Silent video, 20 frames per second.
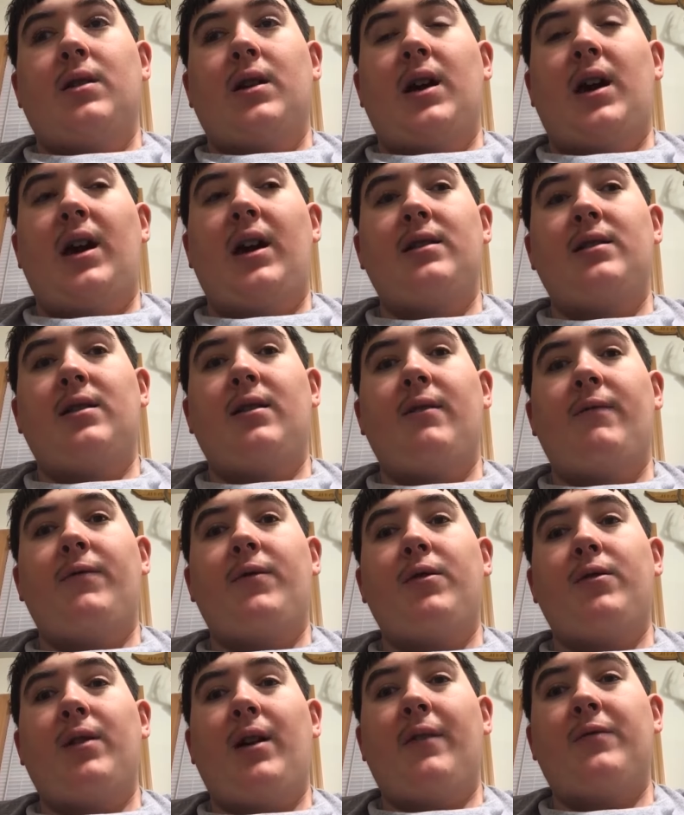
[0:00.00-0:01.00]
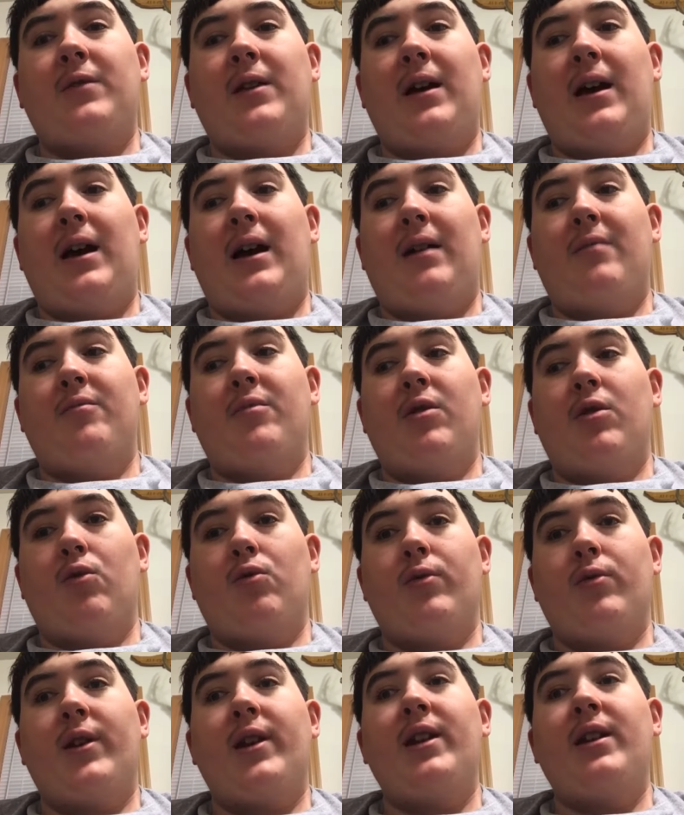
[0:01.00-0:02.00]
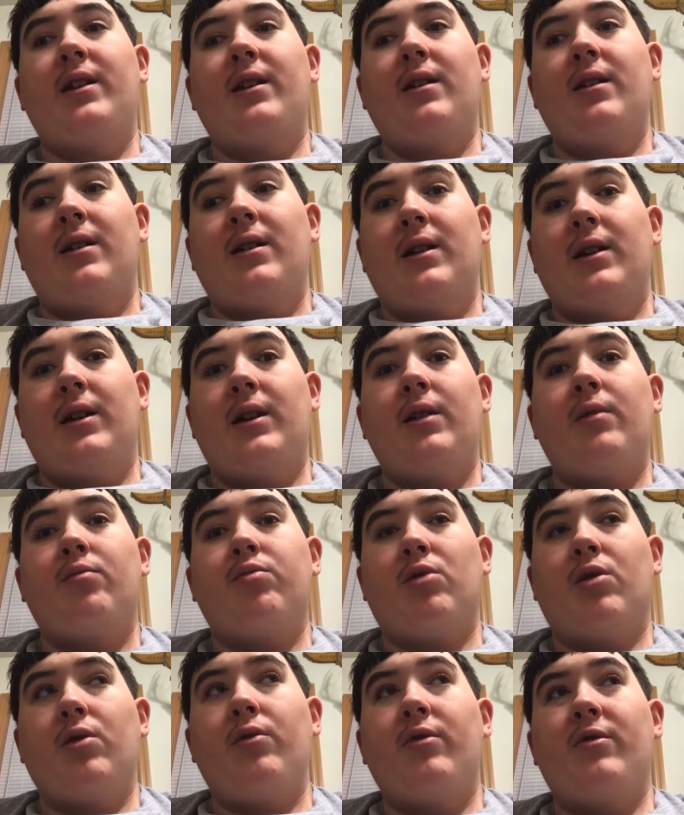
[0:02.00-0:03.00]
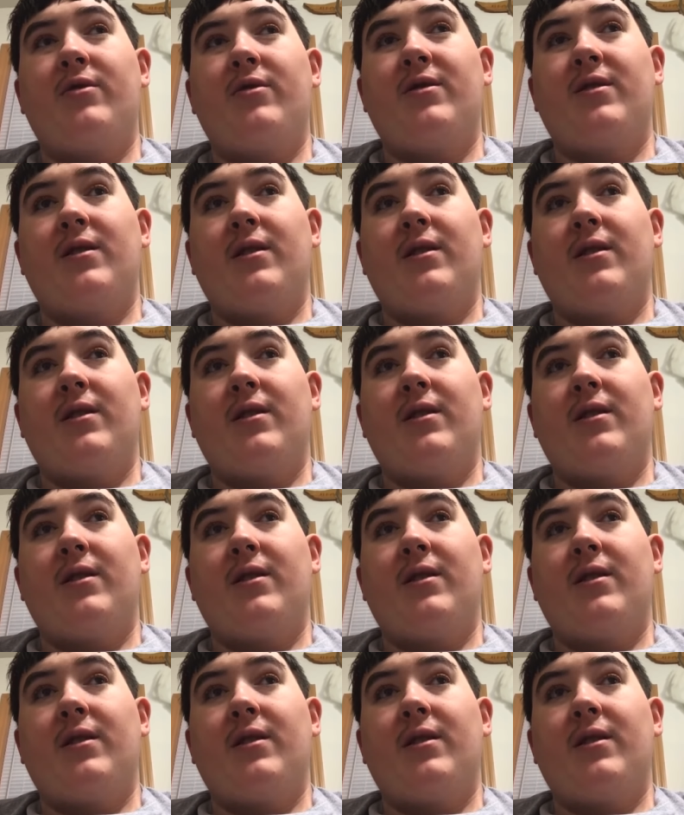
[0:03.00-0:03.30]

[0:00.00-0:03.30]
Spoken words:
And if you have time, read Hebrews